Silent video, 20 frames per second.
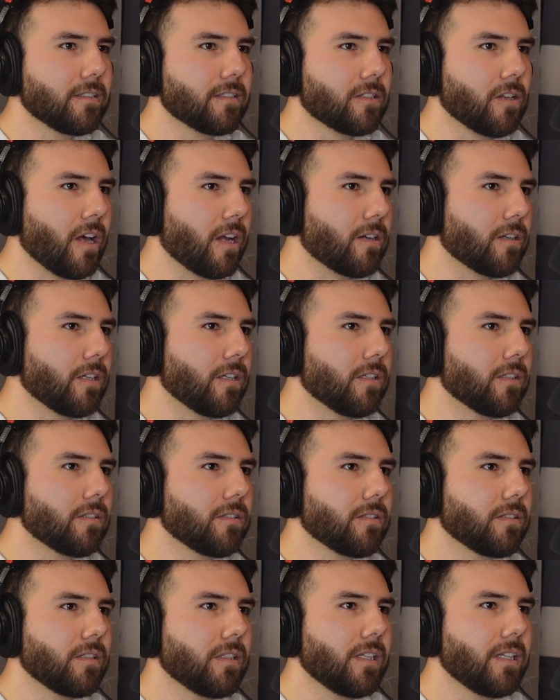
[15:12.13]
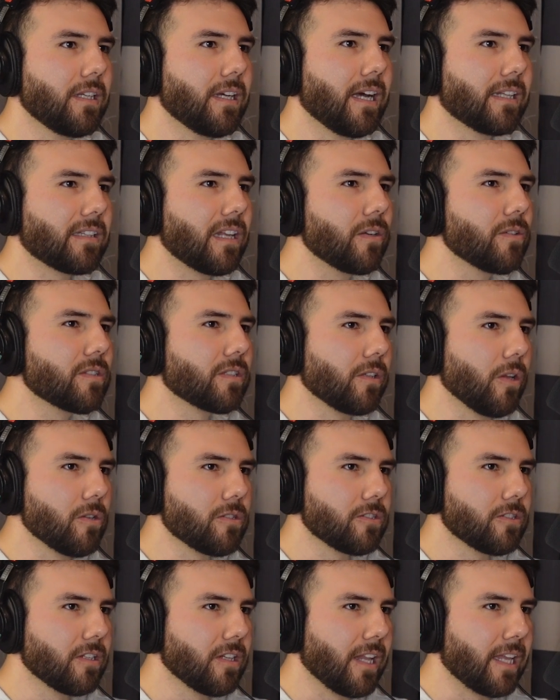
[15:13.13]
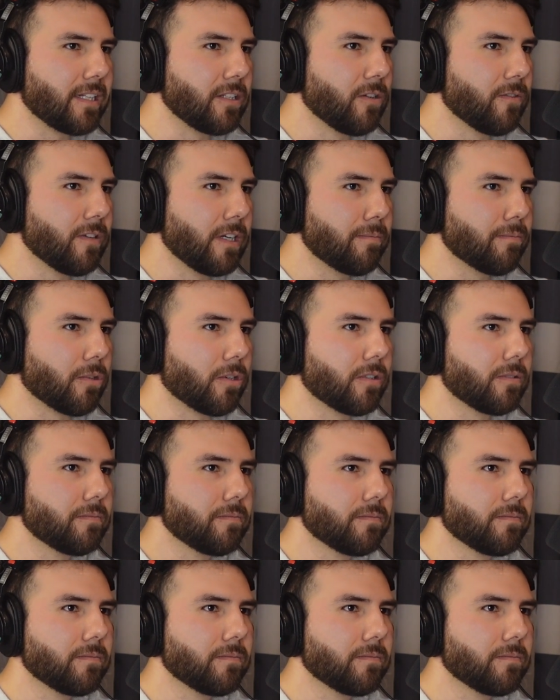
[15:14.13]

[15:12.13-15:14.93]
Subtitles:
so I don't know. I thought it was closer to like November.